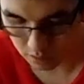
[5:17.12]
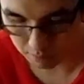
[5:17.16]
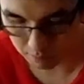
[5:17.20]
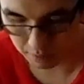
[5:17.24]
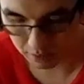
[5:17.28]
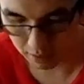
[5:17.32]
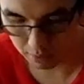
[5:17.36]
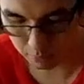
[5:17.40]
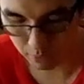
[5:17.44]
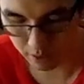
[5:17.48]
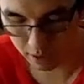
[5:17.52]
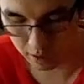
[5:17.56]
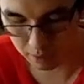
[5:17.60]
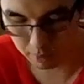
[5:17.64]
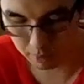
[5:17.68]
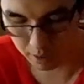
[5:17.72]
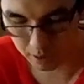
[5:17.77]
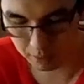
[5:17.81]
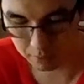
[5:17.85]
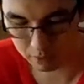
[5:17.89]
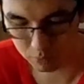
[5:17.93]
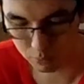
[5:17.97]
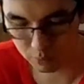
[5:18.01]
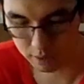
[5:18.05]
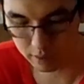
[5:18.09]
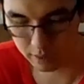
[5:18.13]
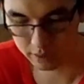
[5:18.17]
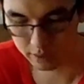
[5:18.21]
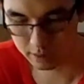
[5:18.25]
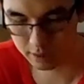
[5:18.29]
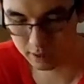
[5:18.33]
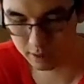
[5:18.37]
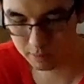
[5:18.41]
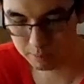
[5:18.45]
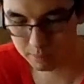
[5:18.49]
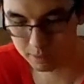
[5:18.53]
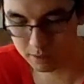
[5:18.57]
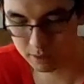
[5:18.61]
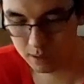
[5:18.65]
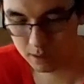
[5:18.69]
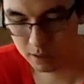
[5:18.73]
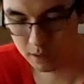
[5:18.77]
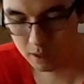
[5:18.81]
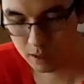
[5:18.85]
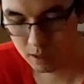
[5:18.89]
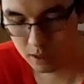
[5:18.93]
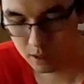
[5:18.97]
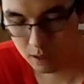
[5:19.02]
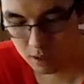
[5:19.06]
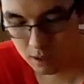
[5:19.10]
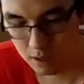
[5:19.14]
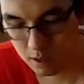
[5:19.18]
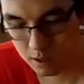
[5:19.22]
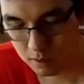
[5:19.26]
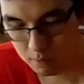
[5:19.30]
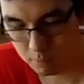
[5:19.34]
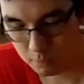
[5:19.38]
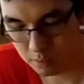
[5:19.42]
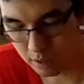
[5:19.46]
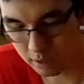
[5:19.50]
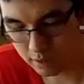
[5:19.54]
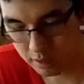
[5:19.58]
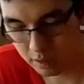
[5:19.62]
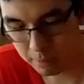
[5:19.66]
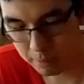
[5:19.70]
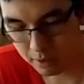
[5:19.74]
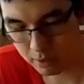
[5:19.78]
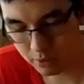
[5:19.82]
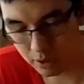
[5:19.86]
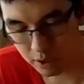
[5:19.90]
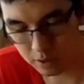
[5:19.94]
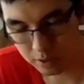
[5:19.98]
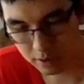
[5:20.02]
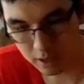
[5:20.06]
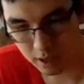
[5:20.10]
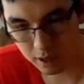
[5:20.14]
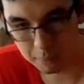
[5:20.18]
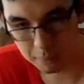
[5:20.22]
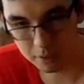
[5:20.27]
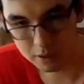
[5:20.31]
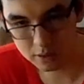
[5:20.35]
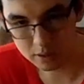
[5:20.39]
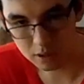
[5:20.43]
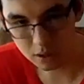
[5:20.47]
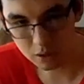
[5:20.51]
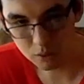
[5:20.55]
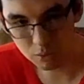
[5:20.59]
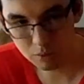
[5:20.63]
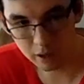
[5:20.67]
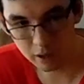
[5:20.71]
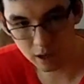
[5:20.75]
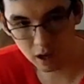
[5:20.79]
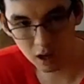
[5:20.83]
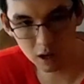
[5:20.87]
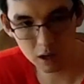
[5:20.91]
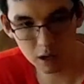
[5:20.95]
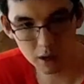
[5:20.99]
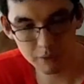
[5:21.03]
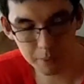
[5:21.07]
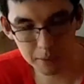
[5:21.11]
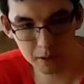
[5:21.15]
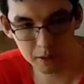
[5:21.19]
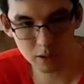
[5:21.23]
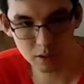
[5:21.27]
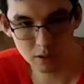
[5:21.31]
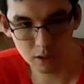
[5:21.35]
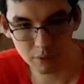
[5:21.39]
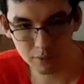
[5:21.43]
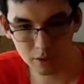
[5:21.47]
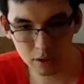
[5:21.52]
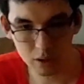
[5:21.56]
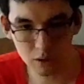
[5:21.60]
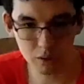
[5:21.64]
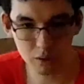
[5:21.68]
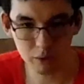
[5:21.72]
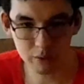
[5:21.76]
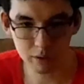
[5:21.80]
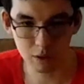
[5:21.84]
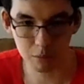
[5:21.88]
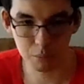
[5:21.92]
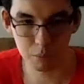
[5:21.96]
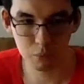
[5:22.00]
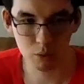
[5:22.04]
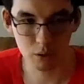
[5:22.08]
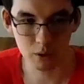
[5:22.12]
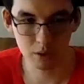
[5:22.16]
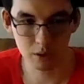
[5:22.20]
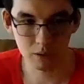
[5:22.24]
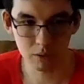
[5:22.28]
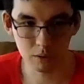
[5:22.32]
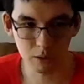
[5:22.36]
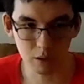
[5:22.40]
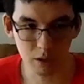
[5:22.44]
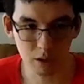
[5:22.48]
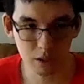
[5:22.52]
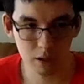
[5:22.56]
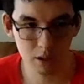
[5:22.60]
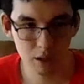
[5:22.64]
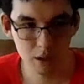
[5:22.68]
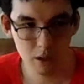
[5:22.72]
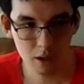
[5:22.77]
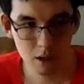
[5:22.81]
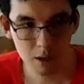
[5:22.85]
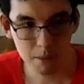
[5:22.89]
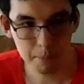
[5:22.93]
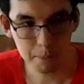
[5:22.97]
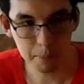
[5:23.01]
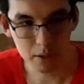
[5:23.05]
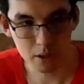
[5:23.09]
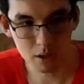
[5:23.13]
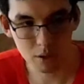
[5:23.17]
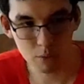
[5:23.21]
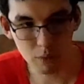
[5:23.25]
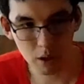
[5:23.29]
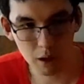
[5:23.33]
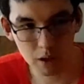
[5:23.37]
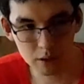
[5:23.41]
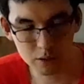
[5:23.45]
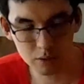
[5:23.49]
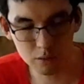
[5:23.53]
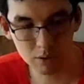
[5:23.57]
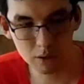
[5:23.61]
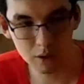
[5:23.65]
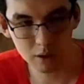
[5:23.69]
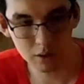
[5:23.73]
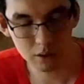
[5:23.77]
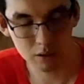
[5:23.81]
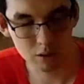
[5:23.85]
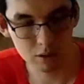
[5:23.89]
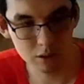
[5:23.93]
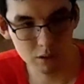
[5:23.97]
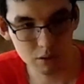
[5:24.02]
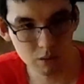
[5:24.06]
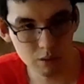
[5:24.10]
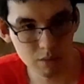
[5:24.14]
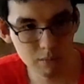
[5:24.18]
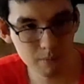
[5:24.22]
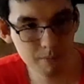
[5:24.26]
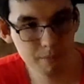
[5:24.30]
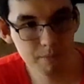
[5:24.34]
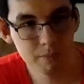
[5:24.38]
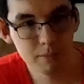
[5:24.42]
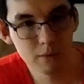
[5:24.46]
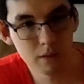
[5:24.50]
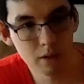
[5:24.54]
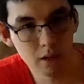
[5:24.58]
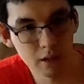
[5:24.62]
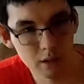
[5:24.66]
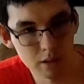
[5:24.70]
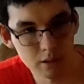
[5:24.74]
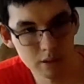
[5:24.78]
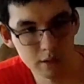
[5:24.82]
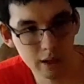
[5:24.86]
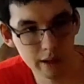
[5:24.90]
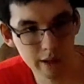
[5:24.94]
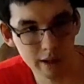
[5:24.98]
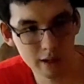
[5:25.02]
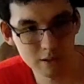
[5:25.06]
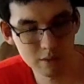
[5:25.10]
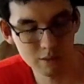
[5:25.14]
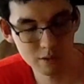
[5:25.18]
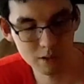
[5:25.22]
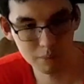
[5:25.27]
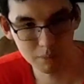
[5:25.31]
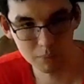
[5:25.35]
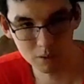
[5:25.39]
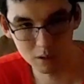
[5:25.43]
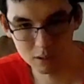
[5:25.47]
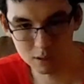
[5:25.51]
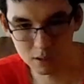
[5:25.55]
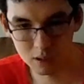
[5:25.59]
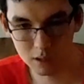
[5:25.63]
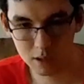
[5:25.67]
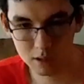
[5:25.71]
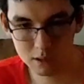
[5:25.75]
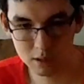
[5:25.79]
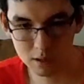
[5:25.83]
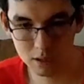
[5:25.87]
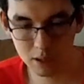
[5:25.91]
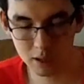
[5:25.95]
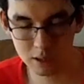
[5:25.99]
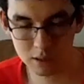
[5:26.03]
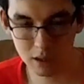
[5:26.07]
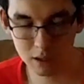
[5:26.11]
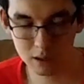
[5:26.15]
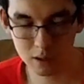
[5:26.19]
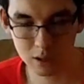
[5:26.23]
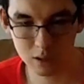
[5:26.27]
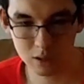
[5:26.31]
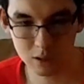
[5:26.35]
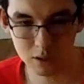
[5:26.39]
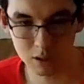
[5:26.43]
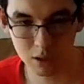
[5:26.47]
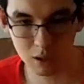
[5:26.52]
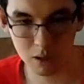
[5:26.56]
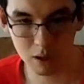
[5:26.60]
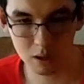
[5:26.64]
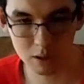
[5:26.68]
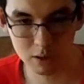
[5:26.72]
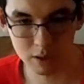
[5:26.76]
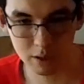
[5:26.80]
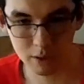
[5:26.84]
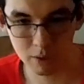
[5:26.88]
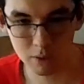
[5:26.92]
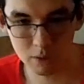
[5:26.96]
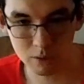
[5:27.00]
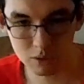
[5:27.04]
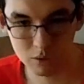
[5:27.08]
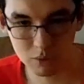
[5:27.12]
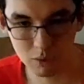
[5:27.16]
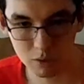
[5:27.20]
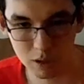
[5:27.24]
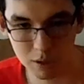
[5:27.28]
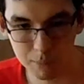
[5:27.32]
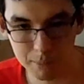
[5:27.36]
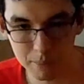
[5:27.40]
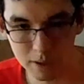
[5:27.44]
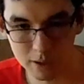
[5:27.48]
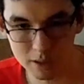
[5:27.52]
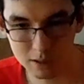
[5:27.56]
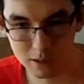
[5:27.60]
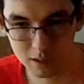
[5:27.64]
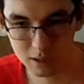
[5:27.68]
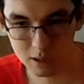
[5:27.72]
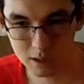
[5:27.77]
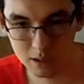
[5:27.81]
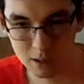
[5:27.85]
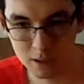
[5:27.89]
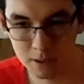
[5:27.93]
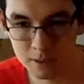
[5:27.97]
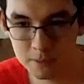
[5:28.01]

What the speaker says: be it way able to word like that. But the idea about crown camera is that you care enough about yourself that you know you're important and unique, but you also know that you're still on the sidelines for some reason. That's not the whole story, but it's like